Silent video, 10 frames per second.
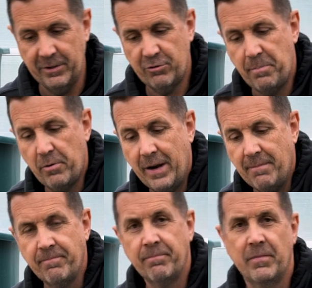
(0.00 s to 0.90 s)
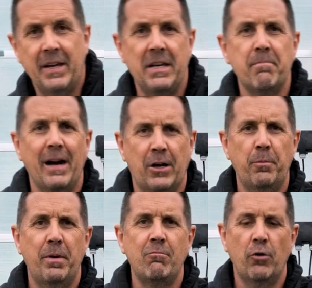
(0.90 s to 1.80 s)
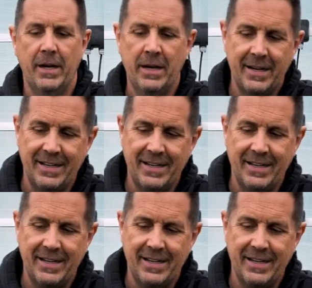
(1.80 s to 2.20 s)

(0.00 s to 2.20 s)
the dripper in, and you're back up and running.